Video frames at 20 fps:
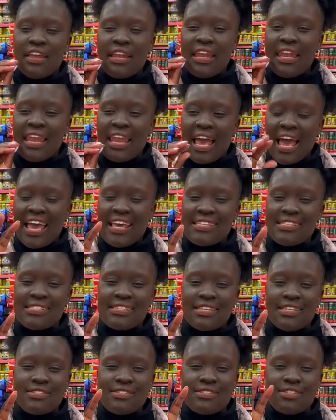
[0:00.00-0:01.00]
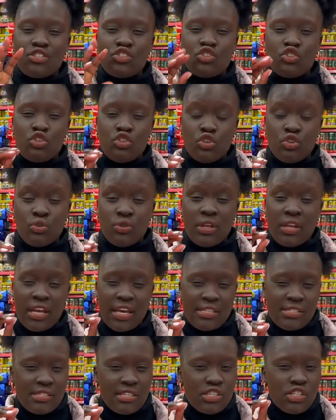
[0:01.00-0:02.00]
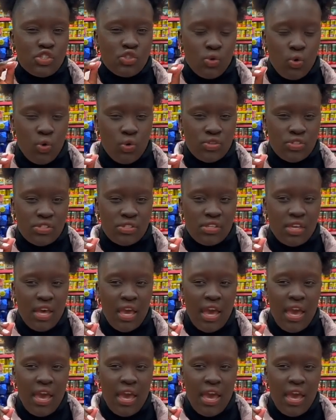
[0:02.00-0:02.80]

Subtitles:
nicest stew, the nicest sauce,